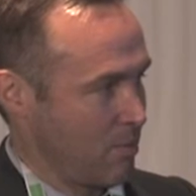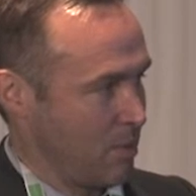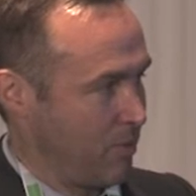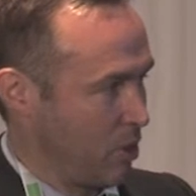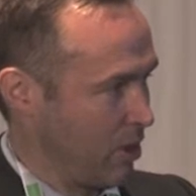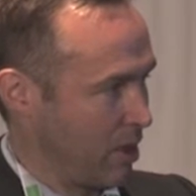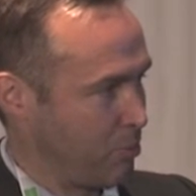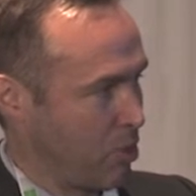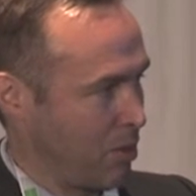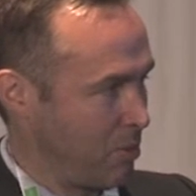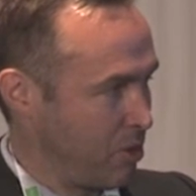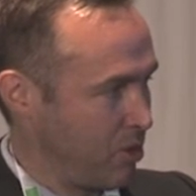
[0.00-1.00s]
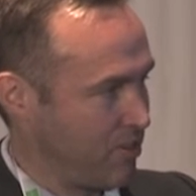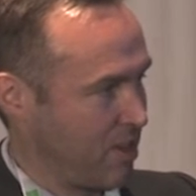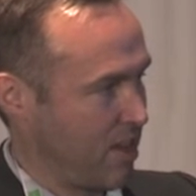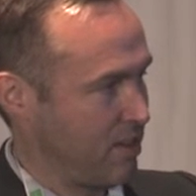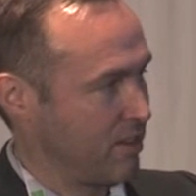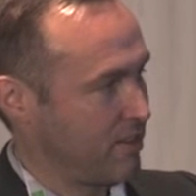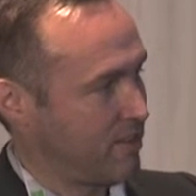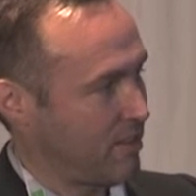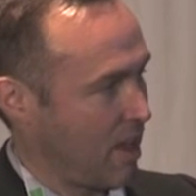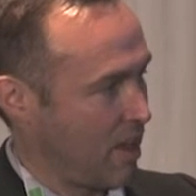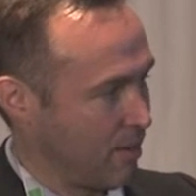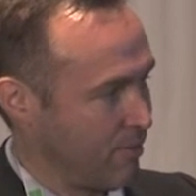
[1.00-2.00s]
if you look at primary cutaneous
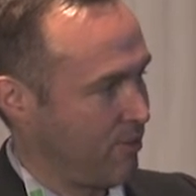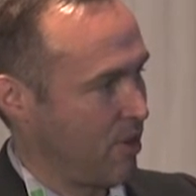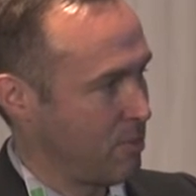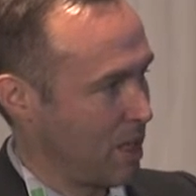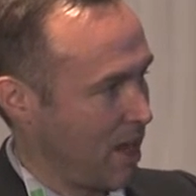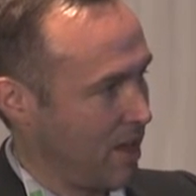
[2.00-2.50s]
lymphoma